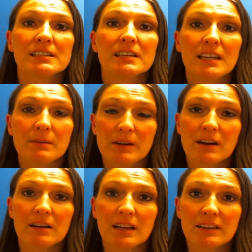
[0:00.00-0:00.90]
keeping
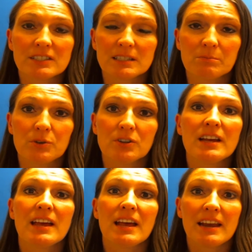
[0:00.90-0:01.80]
our life simple
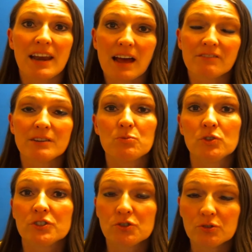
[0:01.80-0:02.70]
and having more
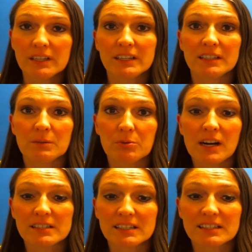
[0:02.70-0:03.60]
joy in the
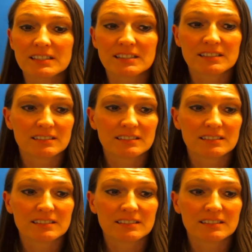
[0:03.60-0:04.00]
process.